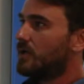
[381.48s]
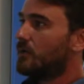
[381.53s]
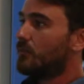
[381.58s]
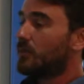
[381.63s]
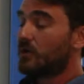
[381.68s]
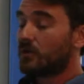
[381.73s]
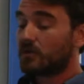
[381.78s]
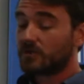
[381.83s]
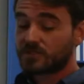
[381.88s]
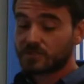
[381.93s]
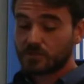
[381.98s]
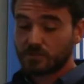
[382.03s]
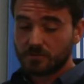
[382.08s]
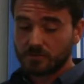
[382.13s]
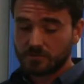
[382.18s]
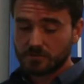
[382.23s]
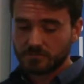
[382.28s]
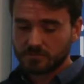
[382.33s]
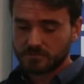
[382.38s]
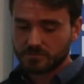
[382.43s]
But
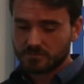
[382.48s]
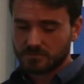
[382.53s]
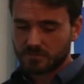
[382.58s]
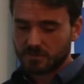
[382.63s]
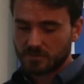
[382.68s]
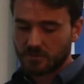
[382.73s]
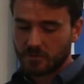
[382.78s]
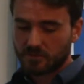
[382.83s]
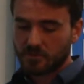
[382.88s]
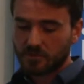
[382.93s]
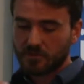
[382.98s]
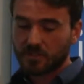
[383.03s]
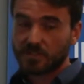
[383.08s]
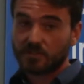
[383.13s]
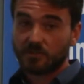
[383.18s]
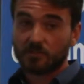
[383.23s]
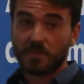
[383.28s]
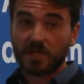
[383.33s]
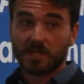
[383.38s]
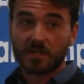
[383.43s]
also, not only
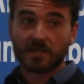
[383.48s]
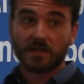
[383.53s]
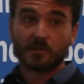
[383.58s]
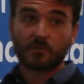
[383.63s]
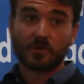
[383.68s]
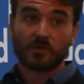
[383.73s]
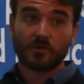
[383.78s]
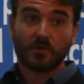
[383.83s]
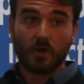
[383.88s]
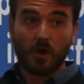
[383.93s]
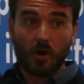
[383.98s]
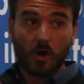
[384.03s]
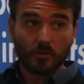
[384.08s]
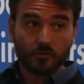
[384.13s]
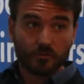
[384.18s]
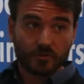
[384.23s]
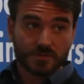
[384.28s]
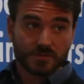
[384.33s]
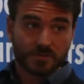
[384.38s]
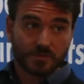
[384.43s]
the black carbon
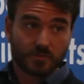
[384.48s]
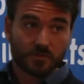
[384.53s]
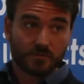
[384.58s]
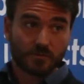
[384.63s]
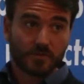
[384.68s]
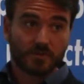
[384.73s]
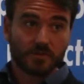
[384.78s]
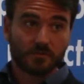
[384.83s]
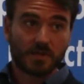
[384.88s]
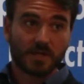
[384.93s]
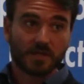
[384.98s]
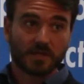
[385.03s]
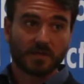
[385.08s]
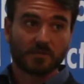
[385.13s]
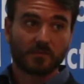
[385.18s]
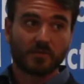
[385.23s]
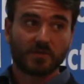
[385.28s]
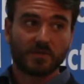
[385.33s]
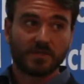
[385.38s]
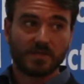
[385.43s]
on the snow, but the black
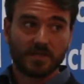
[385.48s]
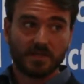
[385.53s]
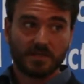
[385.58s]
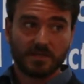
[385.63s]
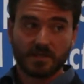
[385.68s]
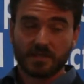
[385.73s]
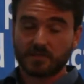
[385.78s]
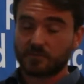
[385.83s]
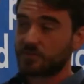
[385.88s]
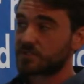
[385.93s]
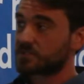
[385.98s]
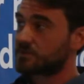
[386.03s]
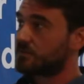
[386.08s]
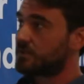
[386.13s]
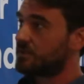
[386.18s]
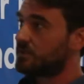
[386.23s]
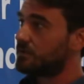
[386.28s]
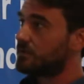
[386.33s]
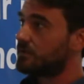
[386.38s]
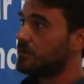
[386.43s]
carbon in the
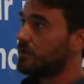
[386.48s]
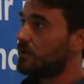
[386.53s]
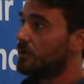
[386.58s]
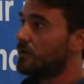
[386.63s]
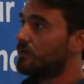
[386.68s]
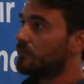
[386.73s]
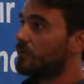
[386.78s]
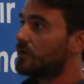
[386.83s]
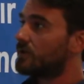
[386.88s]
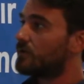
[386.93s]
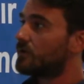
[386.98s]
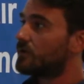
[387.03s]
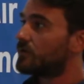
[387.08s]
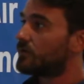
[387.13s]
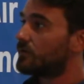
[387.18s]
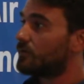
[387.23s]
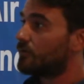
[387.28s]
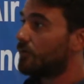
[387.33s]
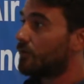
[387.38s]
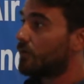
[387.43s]
atmosphere will cause
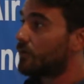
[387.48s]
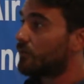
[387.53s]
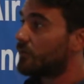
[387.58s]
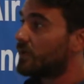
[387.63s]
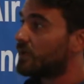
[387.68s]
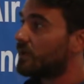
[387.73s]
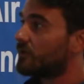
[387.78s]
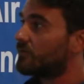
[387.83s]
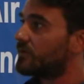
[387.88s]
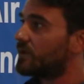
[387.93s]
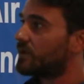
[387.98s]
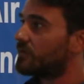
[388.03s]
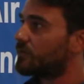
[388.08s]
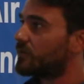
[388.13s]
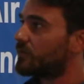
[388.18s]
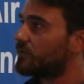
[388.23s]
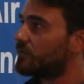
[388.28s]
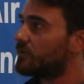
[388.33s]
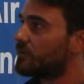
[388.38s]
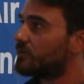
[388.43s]
a warming of the
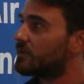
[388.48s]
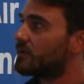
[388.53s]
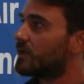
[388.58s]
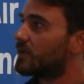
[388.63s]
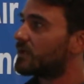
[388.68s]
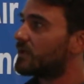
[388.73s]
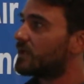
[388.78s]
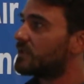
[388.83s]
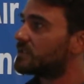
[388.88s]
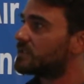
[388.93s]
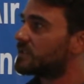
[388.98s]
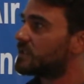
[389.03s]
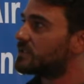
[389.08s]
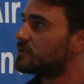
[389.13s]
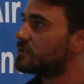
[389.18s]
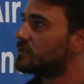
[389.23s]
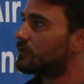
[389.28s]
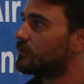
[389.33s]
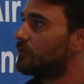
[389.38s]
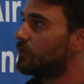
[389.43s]
atmosphere that can
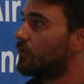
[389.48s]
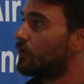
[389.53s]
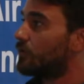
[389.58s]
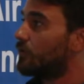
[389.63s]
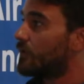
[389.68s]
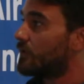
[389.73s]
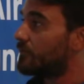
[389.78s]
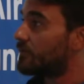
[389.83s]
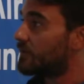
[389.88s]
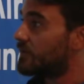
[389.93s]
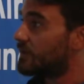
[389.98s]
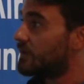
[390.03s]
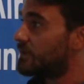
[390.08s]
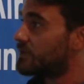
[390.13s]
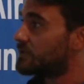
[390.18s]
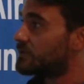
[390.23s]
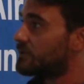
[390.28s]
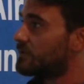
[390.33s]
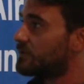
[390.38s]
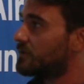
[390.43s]
change the long wave
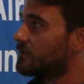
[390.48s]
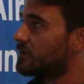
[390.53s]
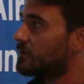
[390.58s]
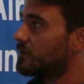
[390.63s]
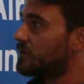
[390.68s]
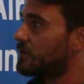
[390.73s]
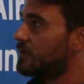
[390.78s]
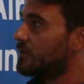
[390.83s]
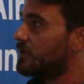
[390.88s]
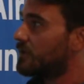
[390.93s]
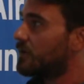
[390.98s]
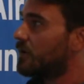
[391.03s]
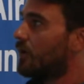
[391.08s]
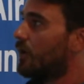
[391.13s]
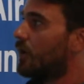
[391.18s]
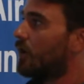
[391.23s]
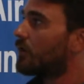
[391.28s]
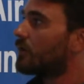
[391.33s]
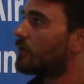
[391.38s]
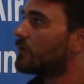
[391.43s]
radiation
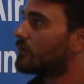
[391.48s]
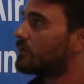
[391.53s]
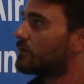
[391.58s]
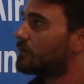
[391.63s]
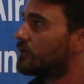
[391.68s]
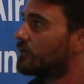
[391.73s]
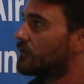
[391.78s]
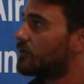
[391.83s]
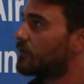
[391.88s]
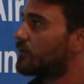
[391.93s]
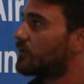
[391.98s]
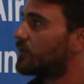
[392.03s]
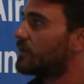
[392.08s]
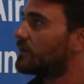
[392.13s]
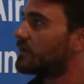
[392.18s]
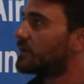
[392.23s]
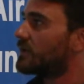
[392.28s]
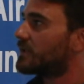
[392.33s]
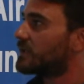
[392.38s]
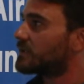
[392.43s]
or the
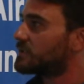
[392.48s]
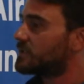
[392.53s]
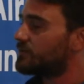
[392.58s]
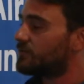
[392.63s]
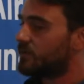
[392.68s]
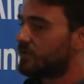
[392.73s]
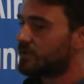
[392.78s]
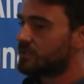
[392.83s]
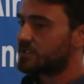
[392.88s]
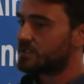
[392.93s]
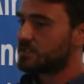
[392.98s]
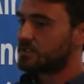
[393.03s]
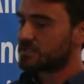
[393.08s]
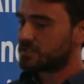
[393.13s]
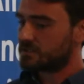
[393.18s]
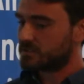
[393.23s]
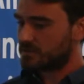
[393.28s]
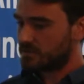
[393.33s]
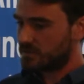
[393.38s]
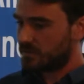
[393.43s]
turbulent energy
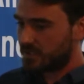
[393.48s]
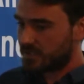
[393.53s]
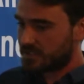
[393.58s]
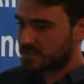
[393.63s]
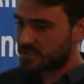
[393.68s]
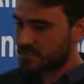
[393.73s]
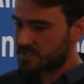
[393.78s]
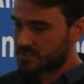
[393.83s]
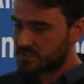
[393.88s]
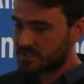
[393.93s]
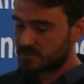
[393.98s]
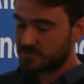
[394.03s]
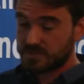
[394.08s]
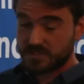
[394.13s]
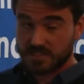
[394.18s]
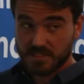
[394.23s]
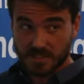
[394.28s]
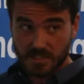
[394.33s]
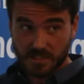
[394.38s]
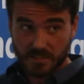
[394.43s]
fluxes, the exchanges
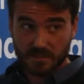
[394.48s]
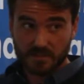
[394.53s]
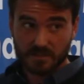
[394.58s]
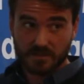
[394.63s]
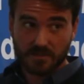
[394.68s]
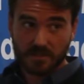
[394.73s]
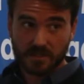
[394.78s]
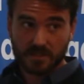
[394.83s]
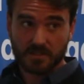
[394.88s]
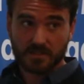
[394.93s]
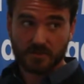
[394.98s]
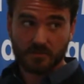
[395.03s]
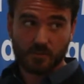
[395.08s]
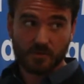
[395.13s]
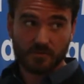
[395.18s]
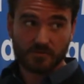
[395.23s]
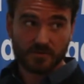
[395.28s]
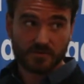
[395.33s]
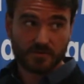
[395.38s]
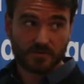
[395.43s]
with the air directly
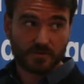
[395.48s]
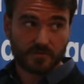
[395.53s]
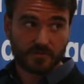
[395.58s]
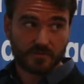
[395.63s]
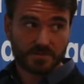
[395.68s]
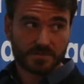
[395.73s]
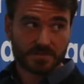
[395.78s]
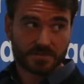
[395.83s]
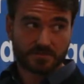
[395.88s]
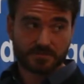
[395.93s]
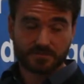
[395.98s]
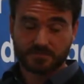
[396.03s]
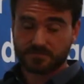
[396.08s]
above the surface.